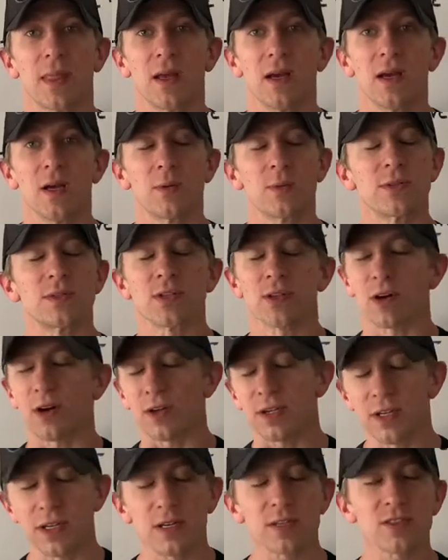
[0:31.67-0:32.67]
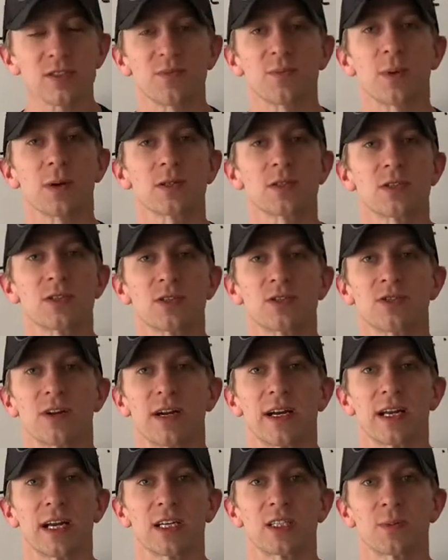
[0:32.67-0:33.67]
We took our years of personal
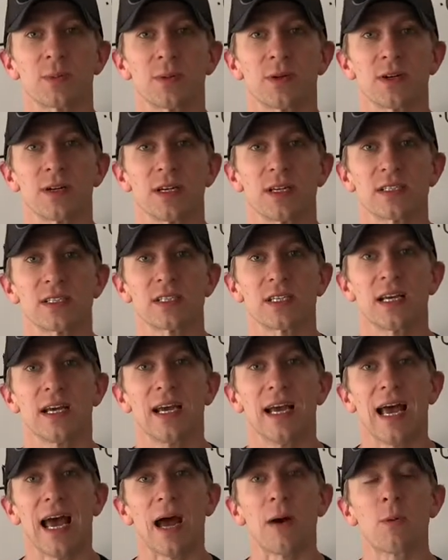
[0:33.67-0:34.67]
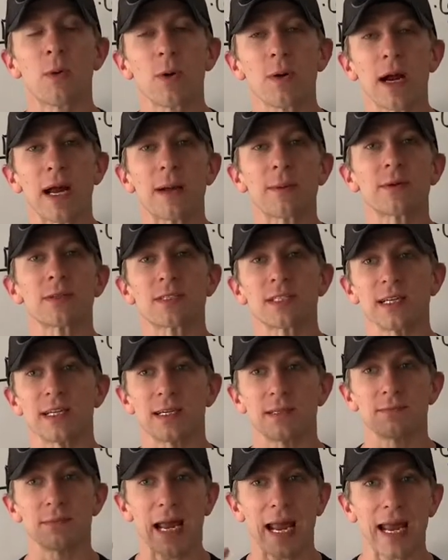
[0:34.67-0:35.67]
training experience and we were able to
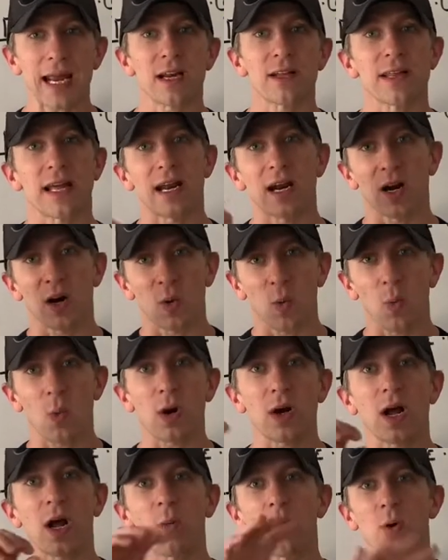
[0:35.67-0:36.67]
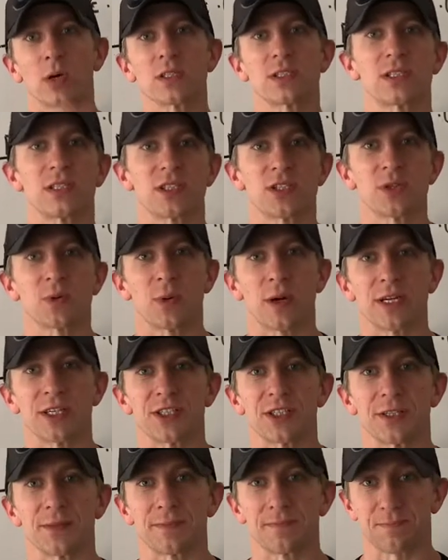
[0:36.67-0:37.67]
handle that on a one-on-one
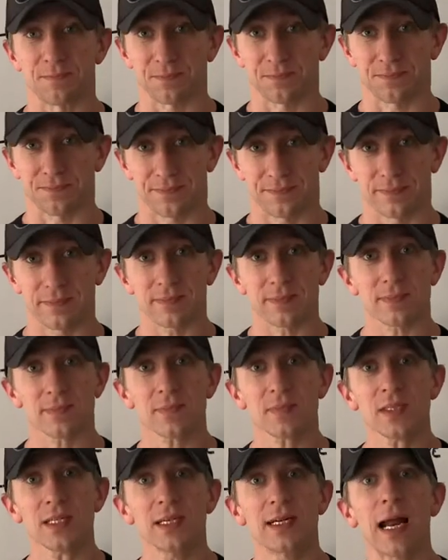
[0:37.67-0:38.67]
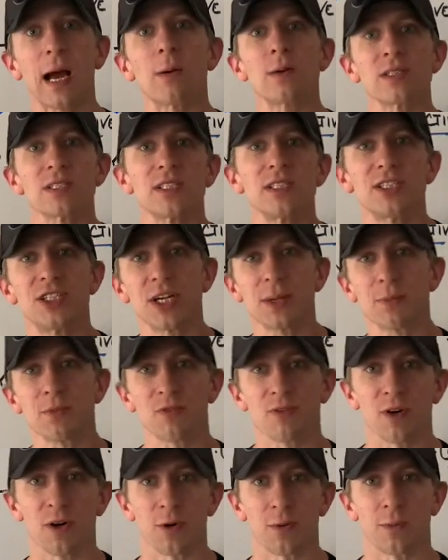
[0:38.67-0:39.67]
situation. Now as the gym
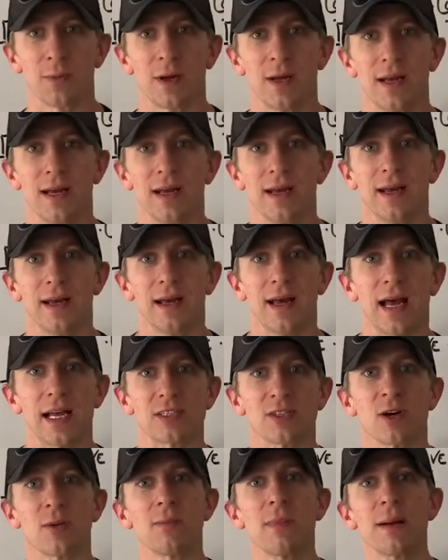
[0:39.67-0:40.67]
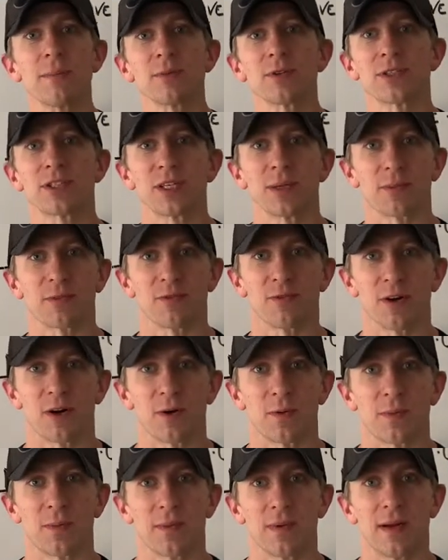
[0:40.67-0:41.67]
grew, as our membership grew,
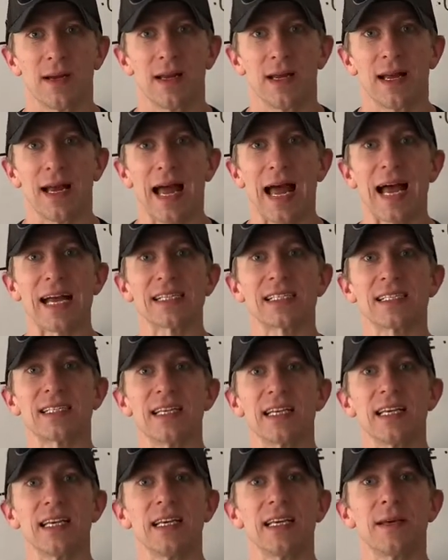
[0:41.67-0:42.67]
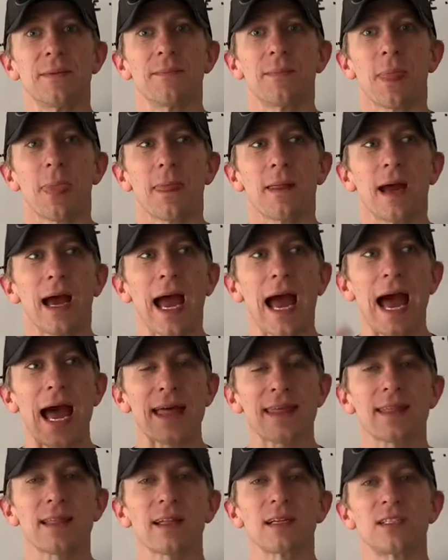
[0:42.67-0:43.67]
as the
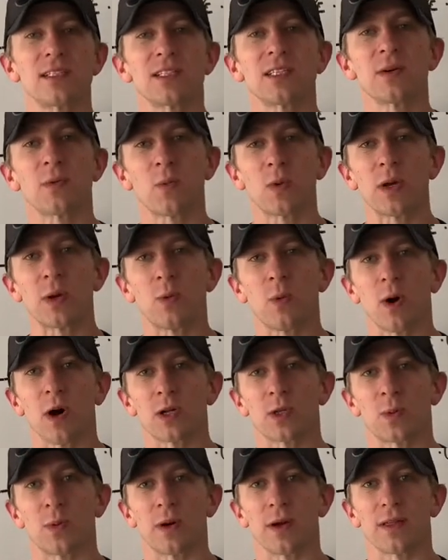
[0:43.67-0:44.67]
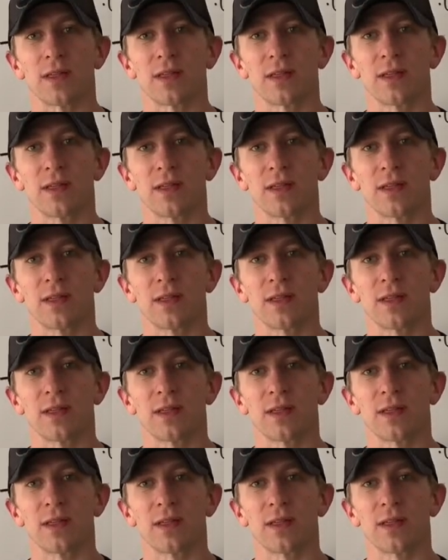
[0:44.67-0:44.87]
athletes that we worked with